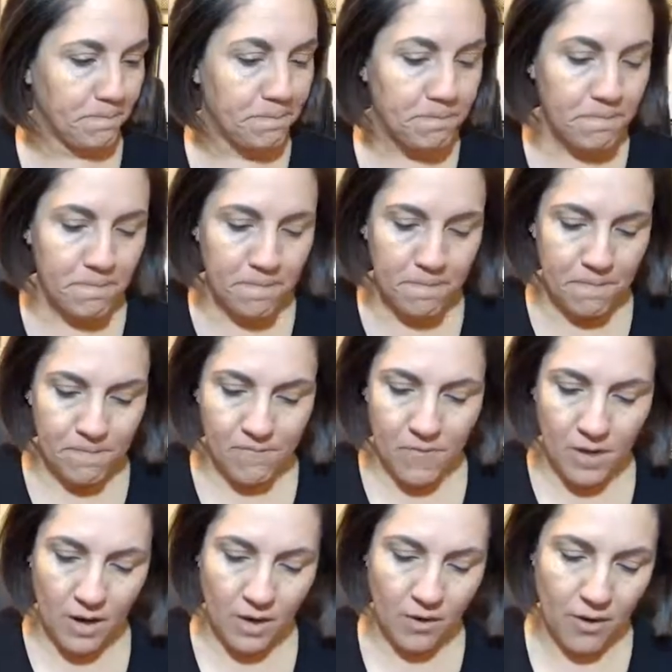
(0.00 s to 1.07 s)

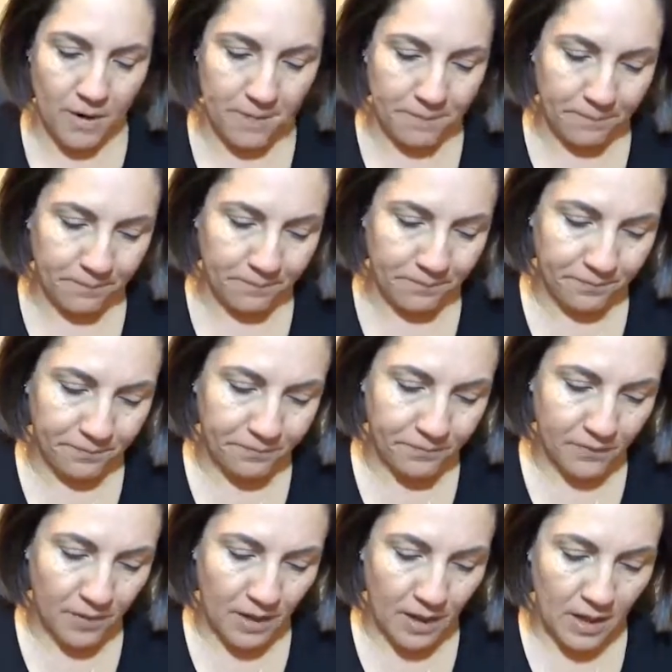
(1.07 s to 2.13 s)
All right.
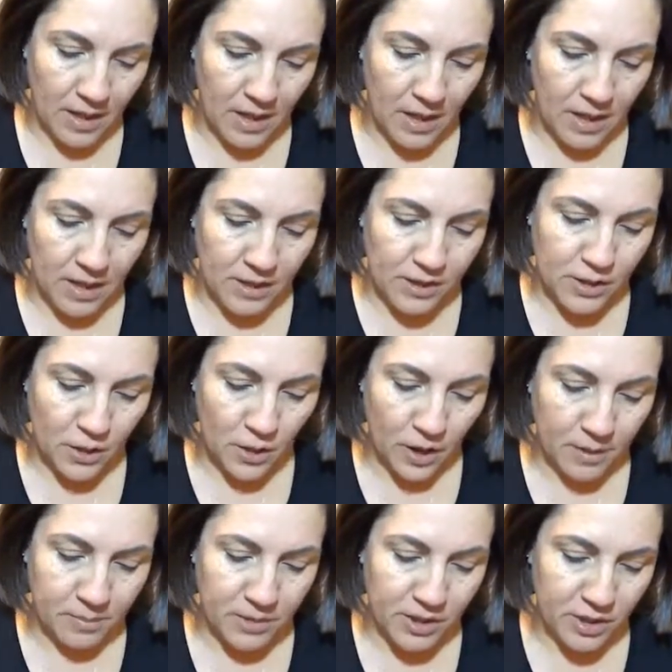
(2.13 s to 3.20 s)
So
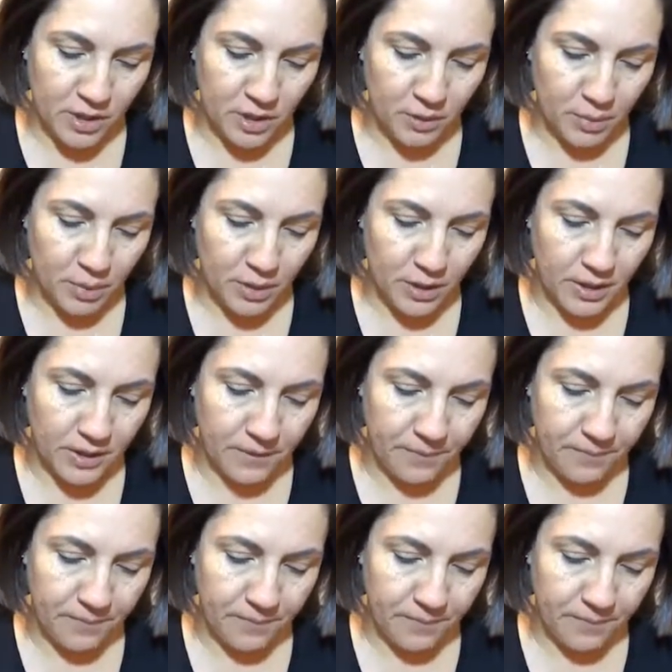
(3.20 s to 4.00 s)
I'm just going to put